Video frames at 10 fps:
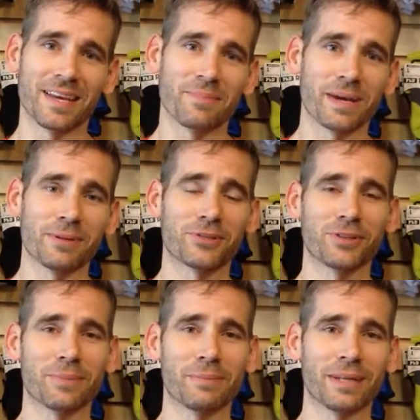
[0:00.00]
It may be
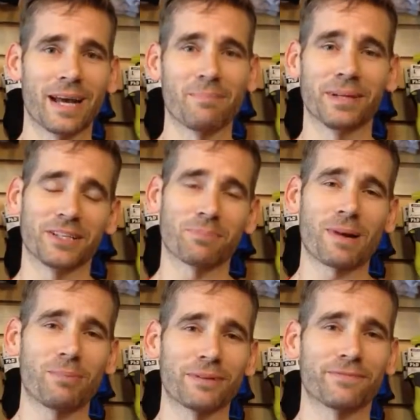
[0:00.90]
true, maybe not, but
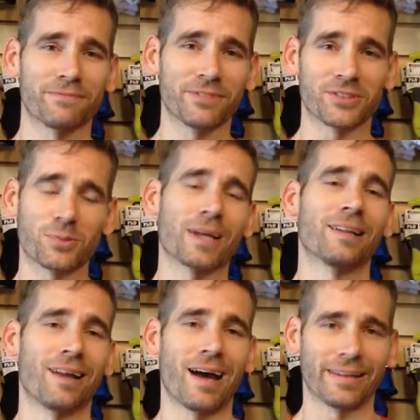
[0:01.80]
you sweat
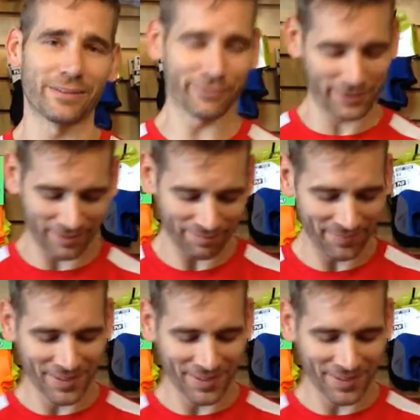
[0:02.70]
a lot in your feet.